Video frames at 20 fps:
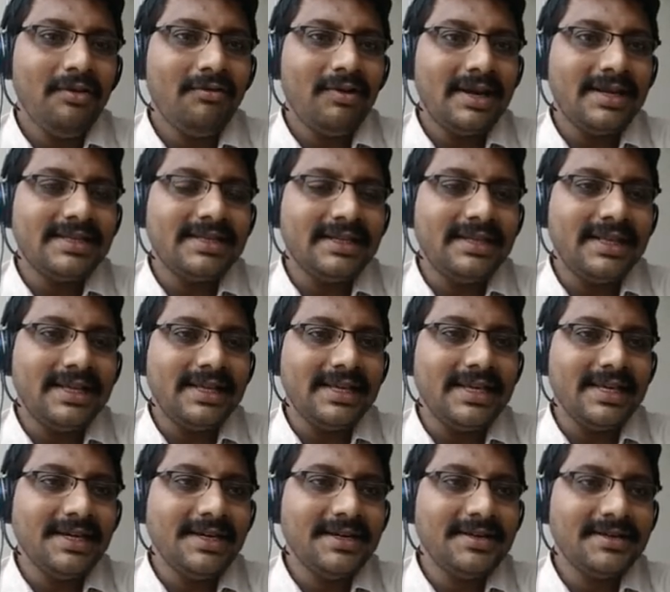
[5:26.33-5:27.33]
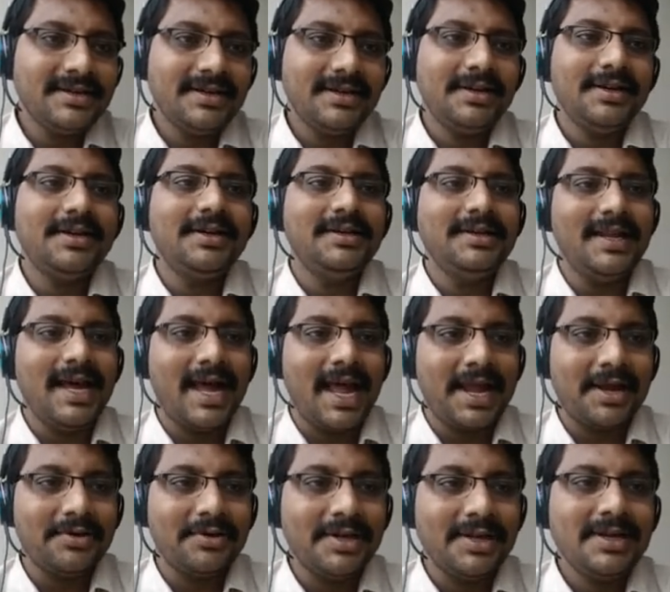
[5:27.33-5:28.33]
What is a D here?
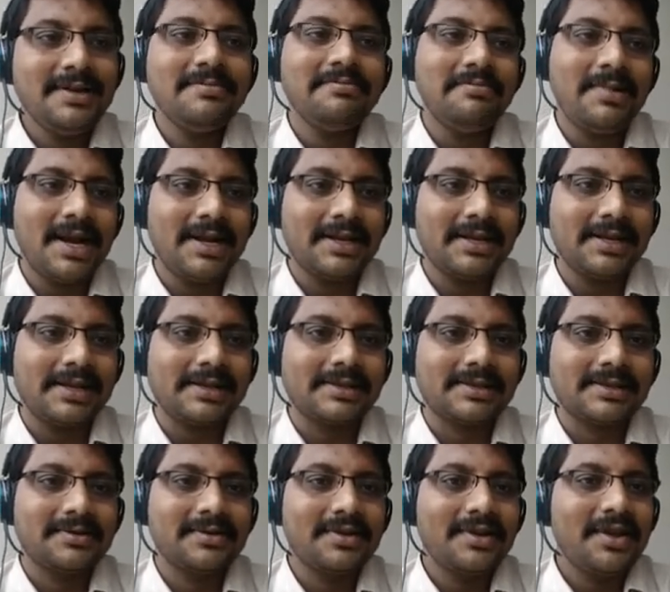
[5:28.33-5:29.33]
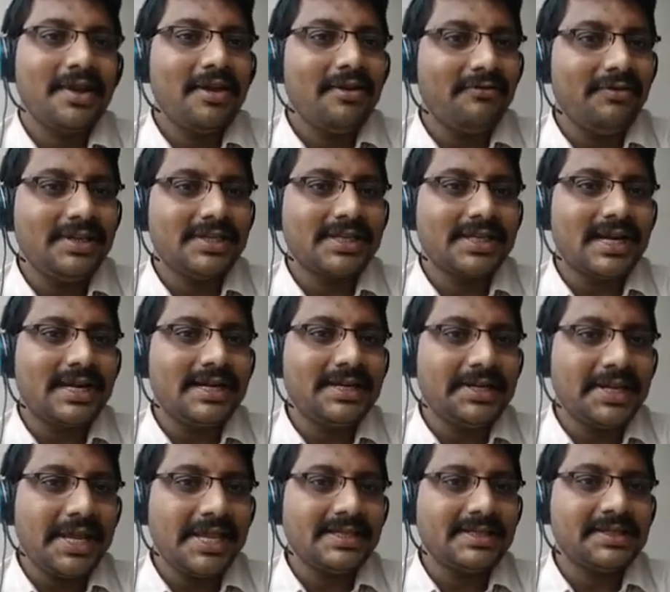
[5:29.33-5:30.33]
Diagonal matrix, which
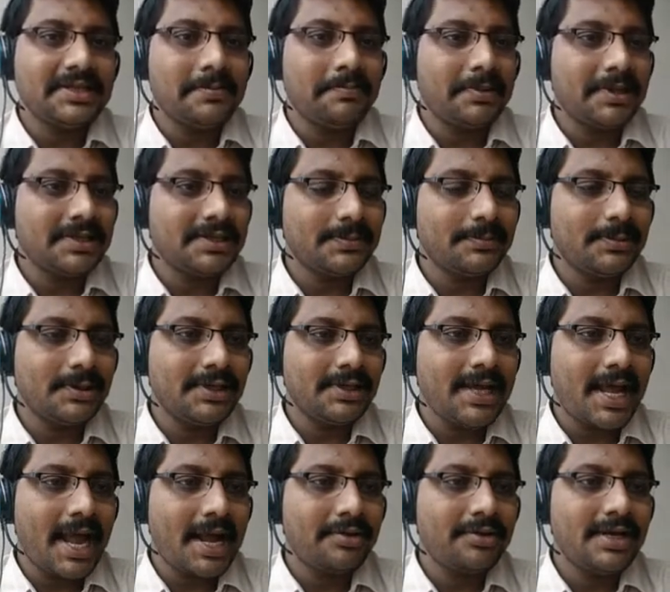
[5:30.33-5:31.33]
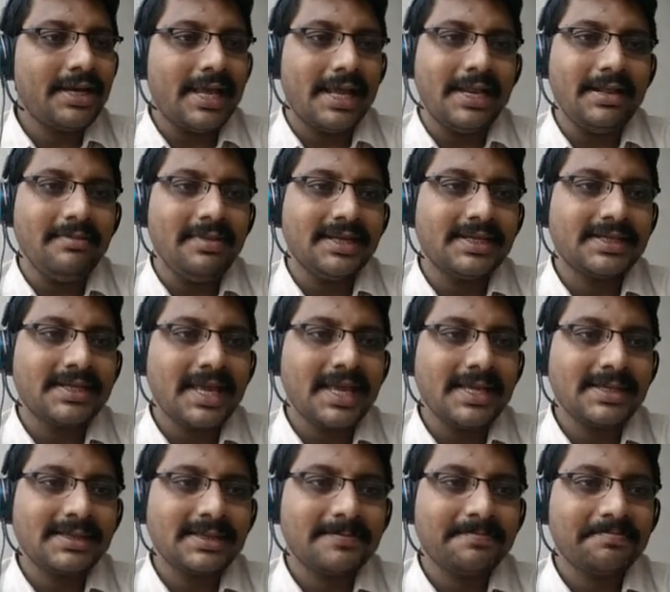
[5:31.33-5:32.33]
contains the principal diagonal elements
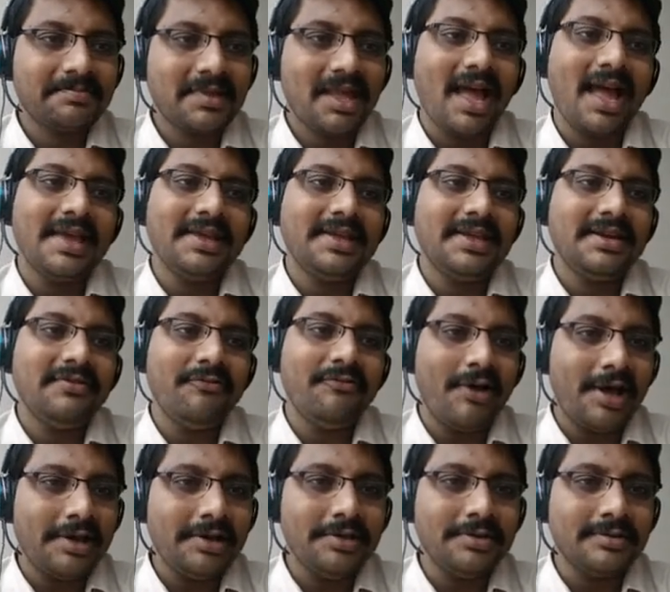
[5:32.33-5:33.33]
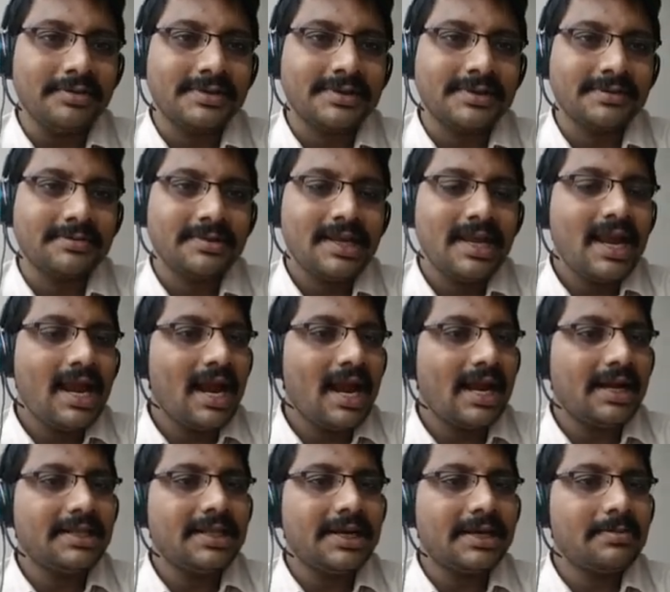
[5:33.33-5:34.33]
as eigenvalues,
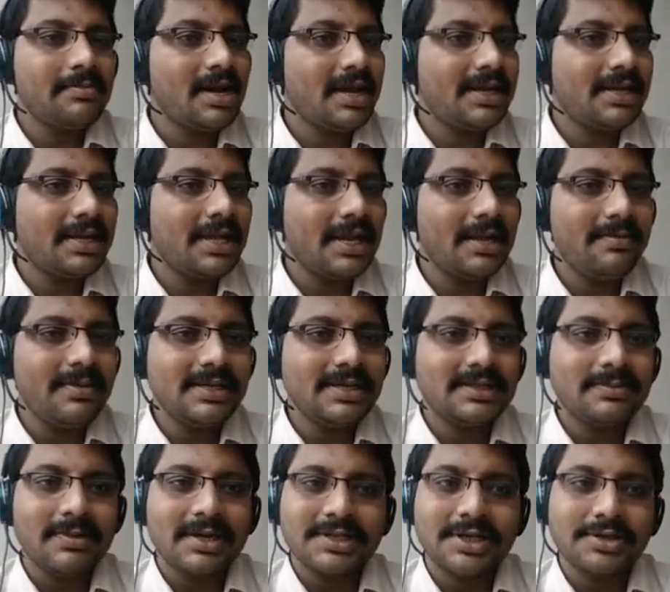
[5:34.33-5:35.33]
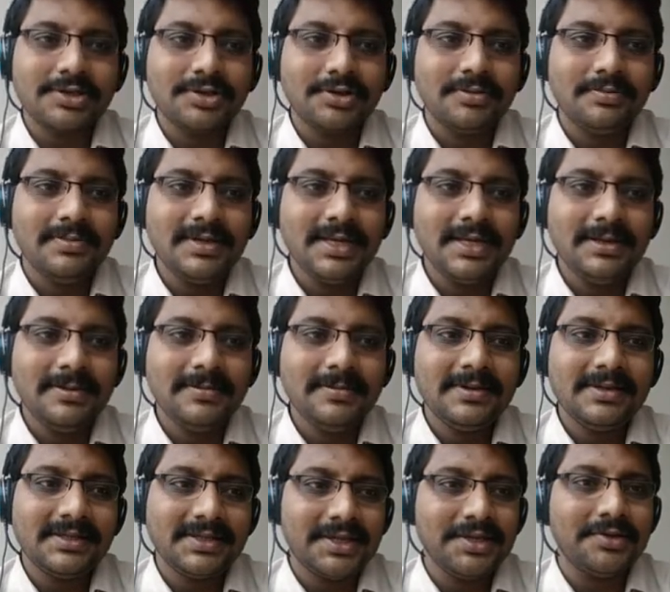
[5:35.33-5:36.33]
and the remaining elements must and should be
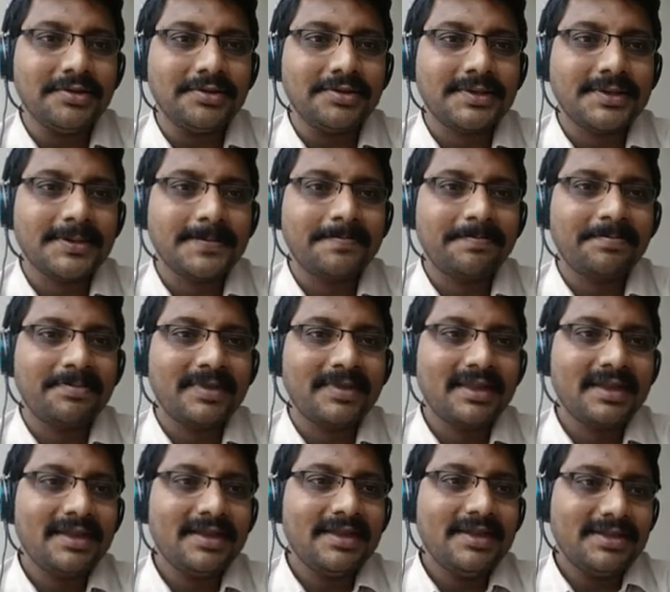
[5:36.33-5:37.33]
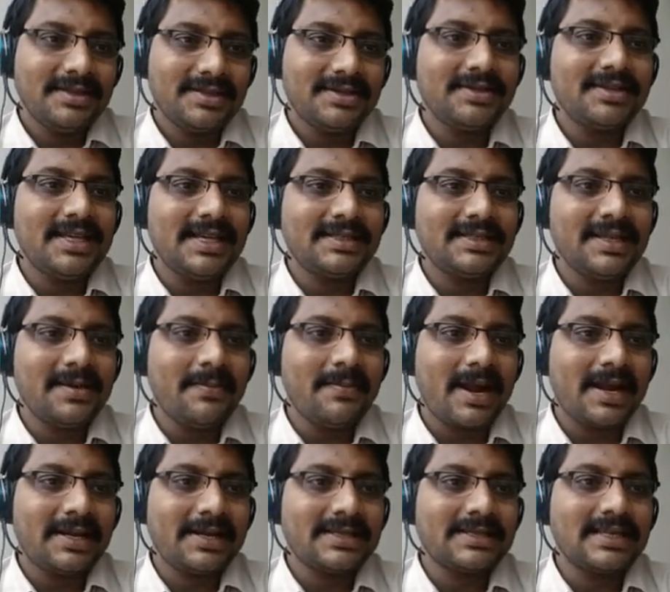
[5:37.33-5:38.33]
zeros. So does the
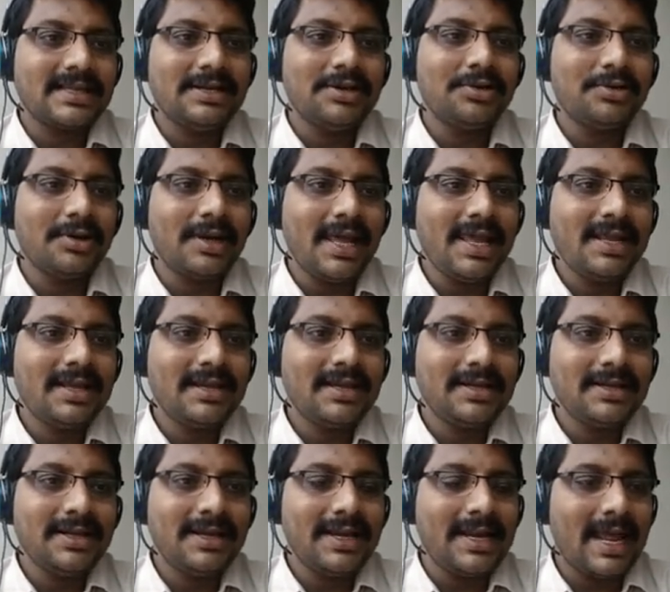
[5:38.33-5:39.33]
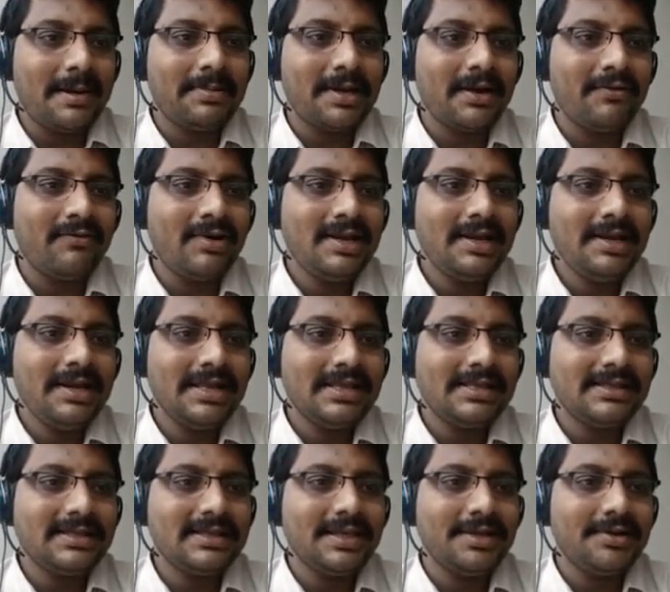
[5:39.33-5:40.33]
matrix look like lambda 1,
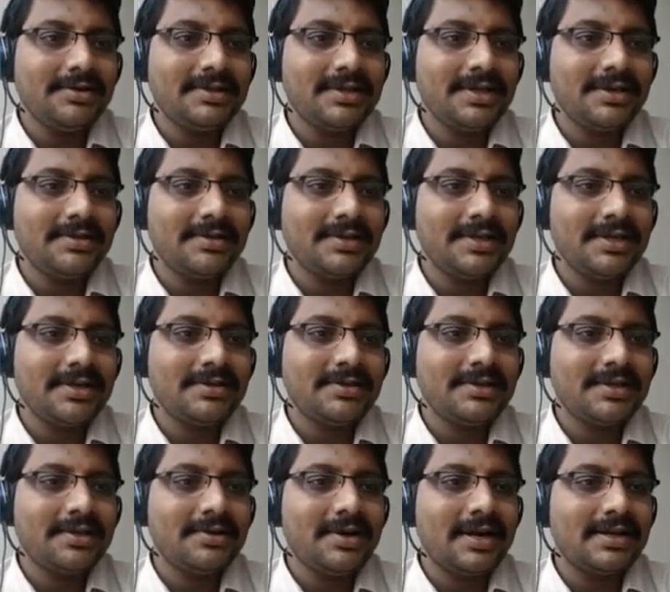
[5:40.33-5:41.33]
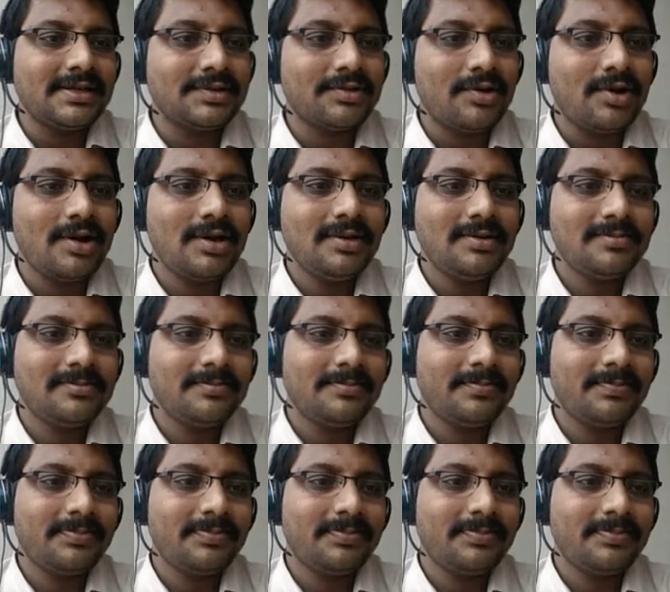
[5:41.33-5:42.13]
0, 0, 0, 0 and so on,